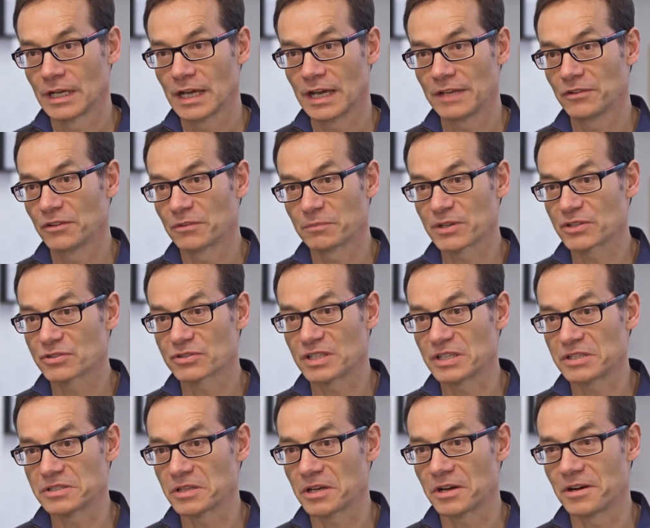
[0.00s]
and not because
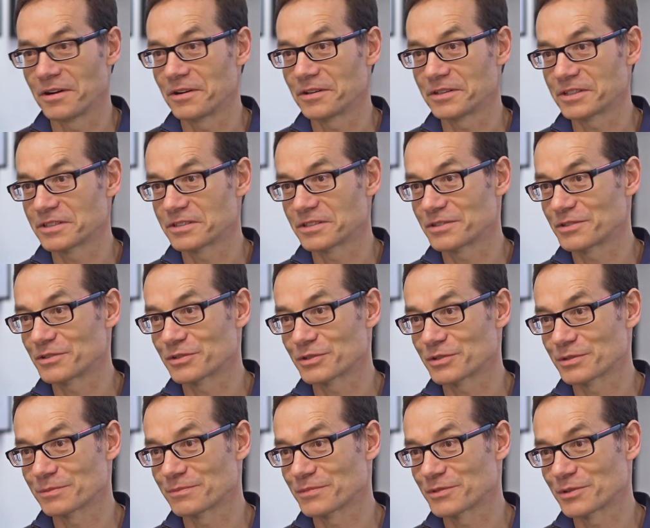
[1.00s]
these are the hardest, they're
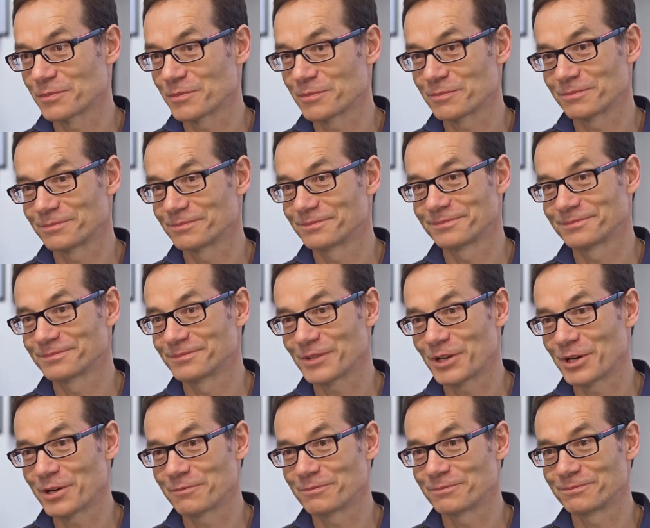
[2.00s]
just some that
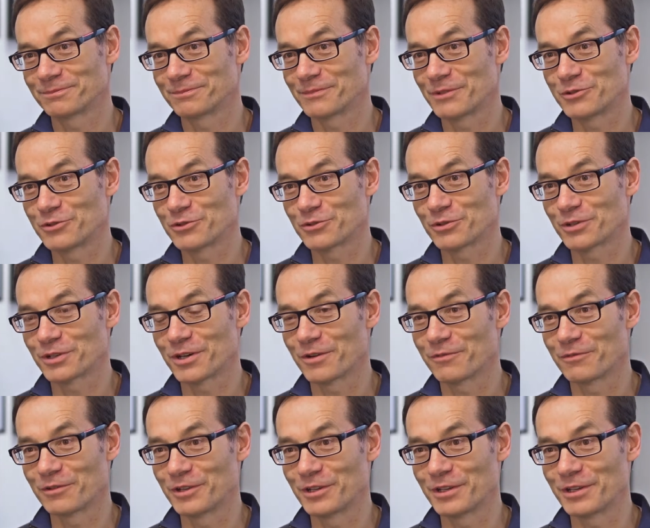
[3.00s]
I've enjoyed
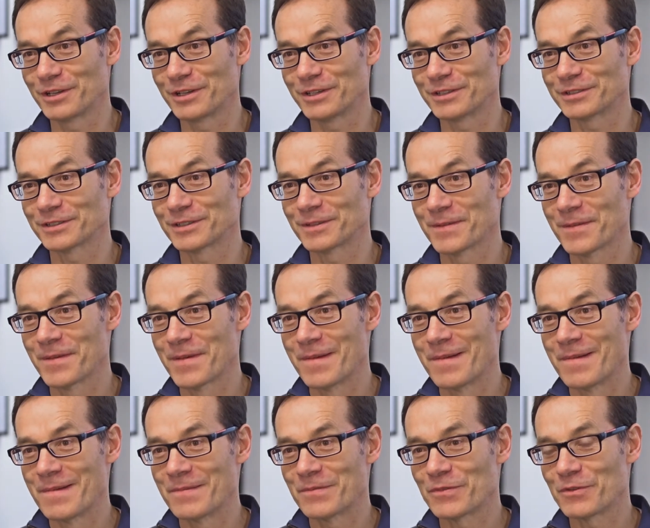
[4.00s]
over the years.
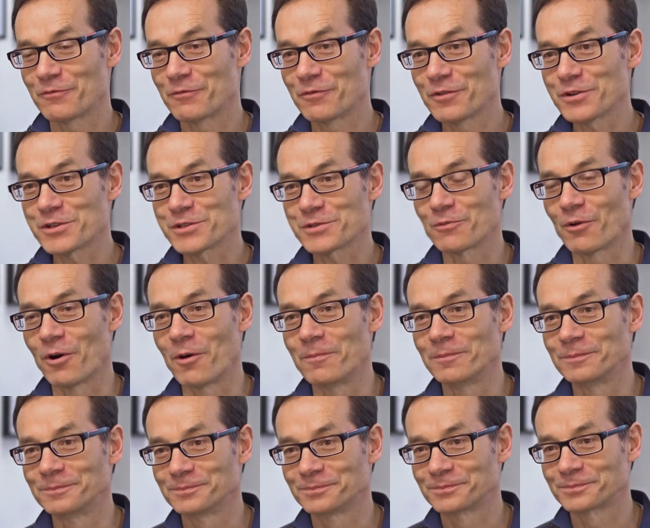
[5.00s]
The first one